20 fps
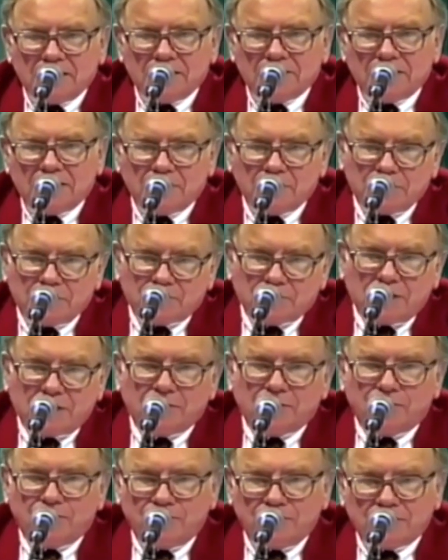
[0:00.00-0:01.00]
then we try
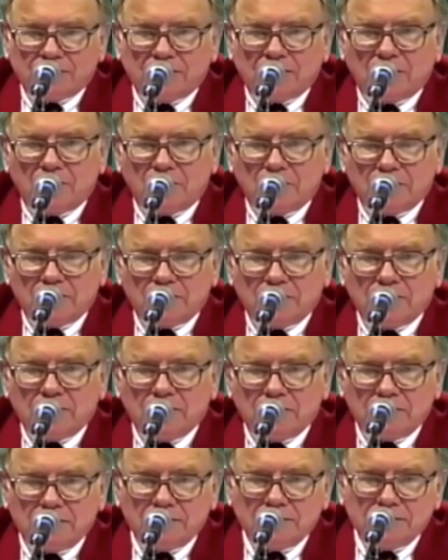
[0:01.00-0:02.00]
to figure out whether
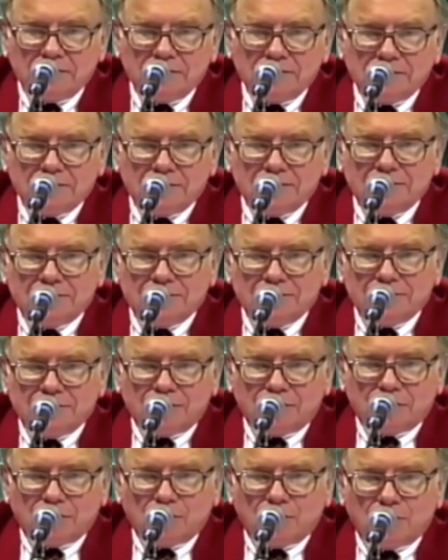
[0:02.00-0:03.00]

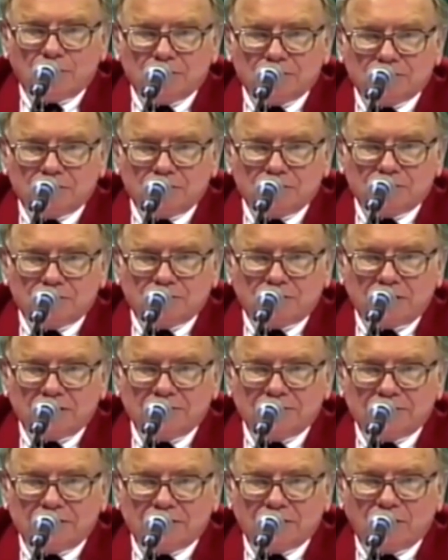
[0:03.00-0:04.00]
the lord is going to try
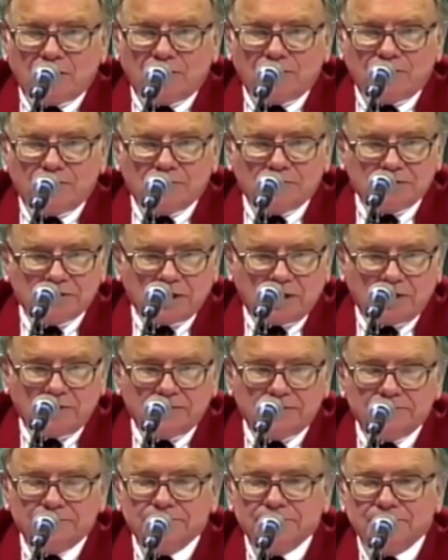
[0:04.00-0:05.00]
and take it all for
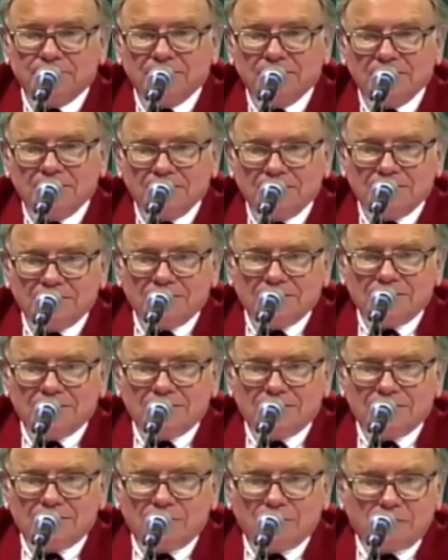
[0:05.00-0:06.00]
himself,
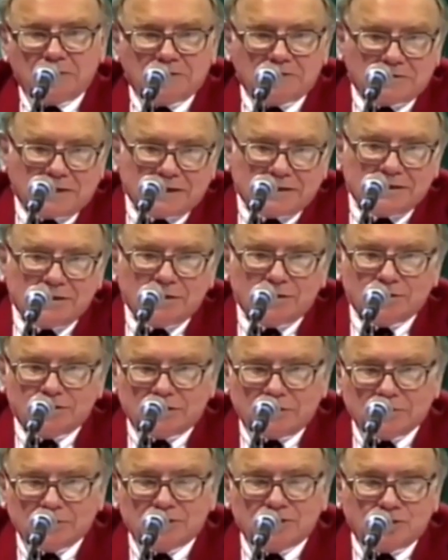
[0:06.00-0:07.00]
or whether he's likely to do
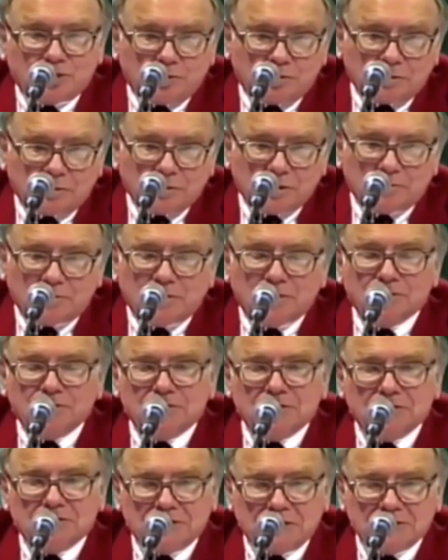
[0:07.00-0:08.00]
something stupid with the
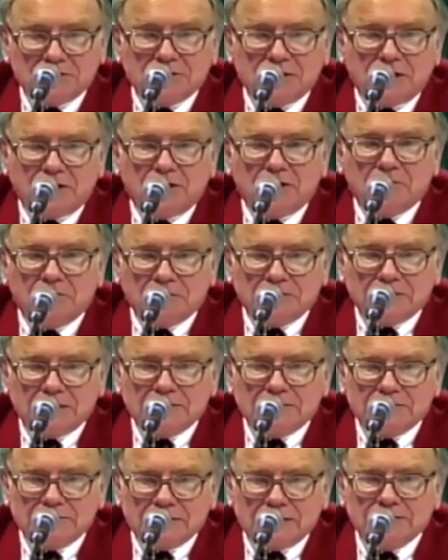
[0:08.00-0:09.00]
proceeds, etc. But
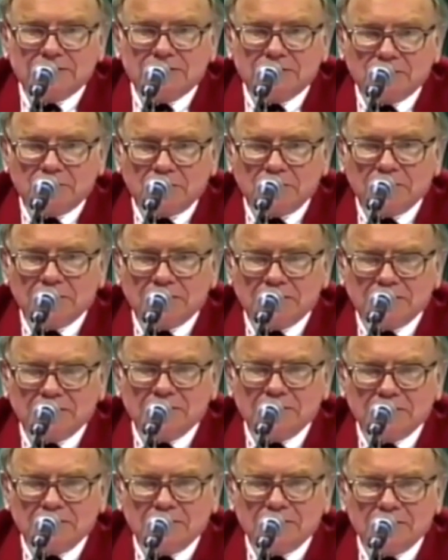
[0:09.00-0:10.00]
that's the way we
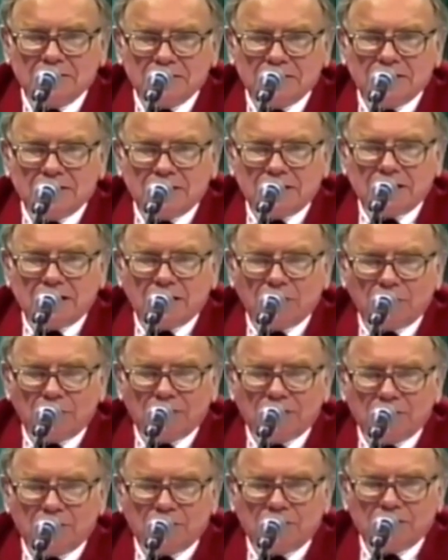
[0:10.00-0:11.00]

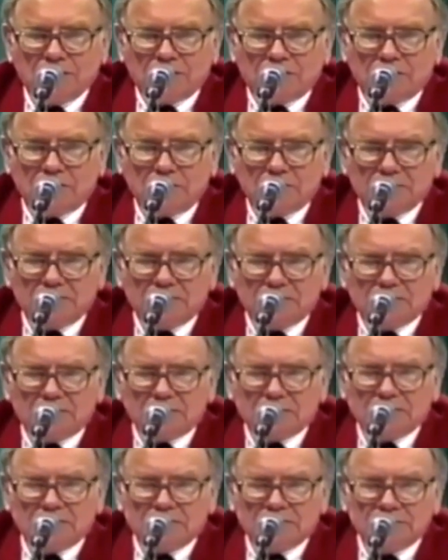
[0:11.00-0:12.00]
look at
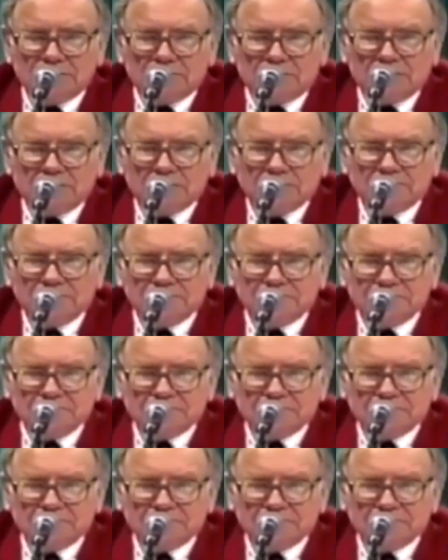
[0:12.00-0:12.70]
businesses. And,